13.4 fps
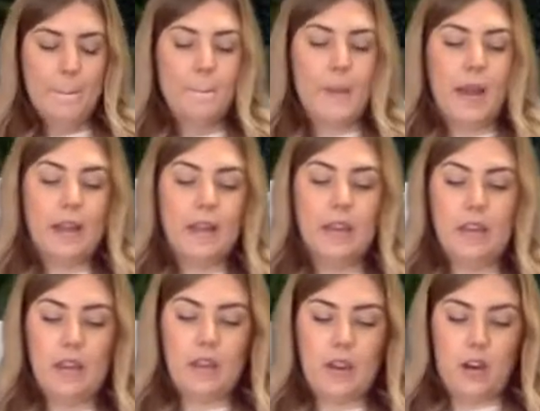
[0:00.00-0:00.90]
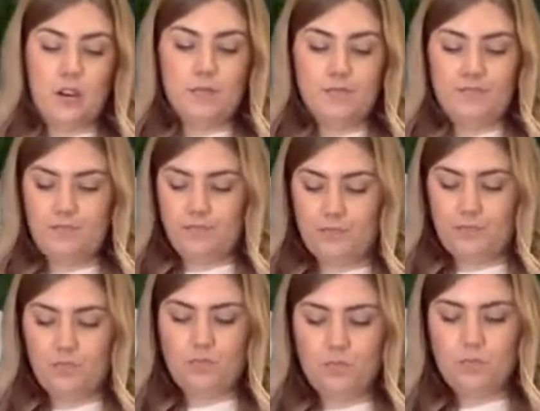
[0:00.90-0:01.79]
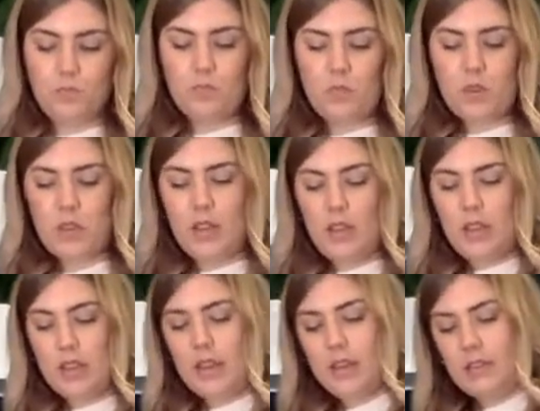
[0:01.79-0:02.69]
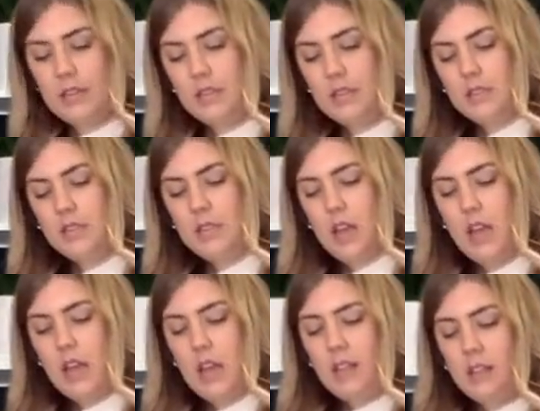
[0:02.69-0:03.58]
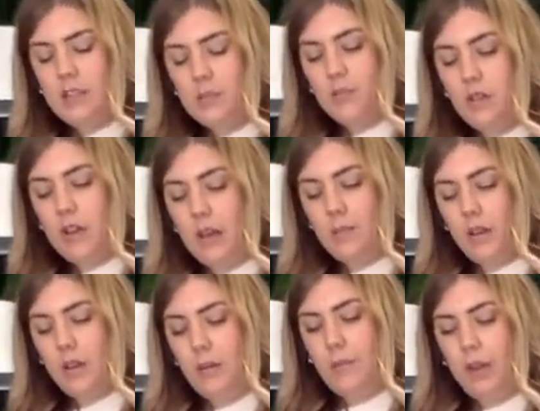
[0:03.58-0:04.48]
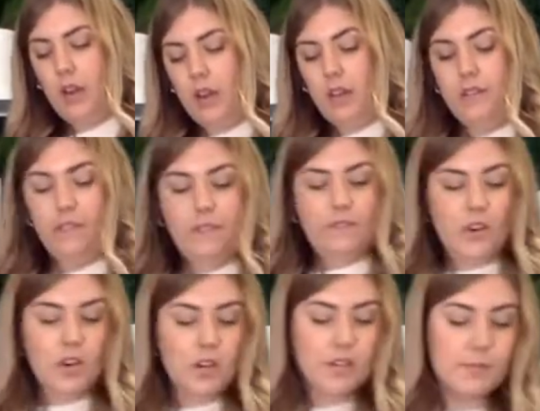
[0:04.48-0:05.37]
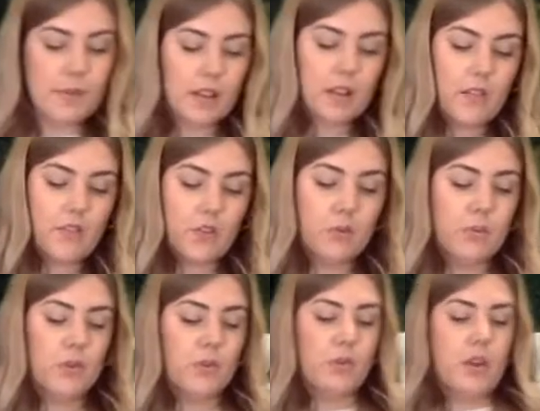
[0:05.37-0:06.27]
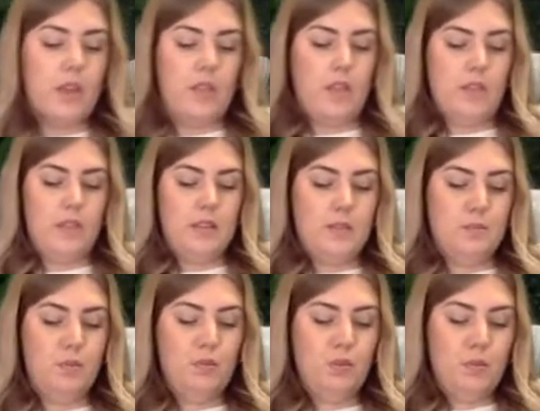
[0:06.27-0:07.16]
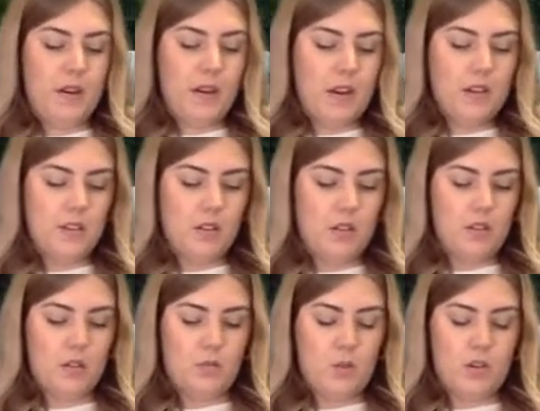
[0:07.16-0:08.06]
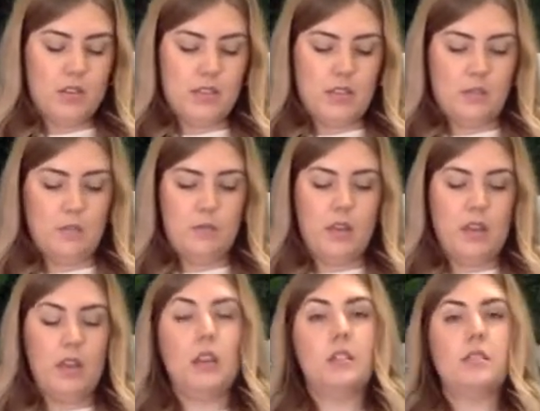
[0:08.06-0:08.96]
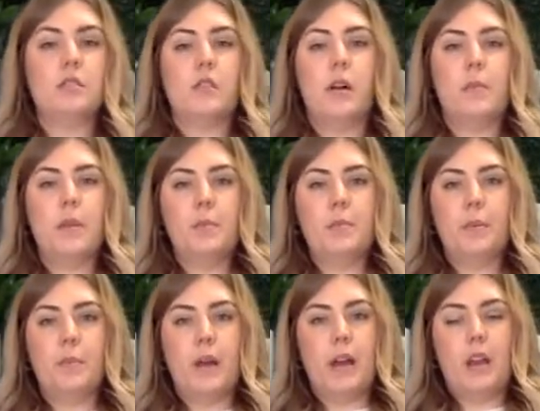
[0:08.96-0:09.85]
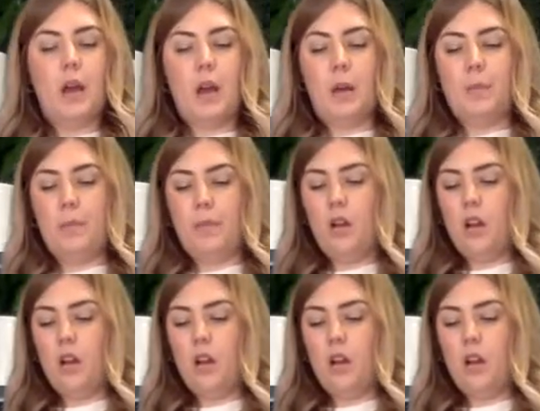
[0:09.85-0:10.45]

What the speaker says: back here. And this one I'm going to put in first, my lavender moon. And then these blueberries are a little more statement making. So I'm going to put mine up